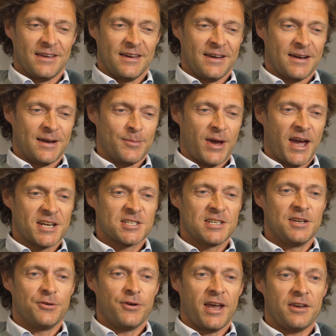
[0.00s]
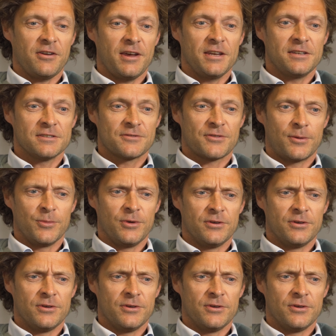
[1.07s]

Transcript: Yeah, I'm actually graduated from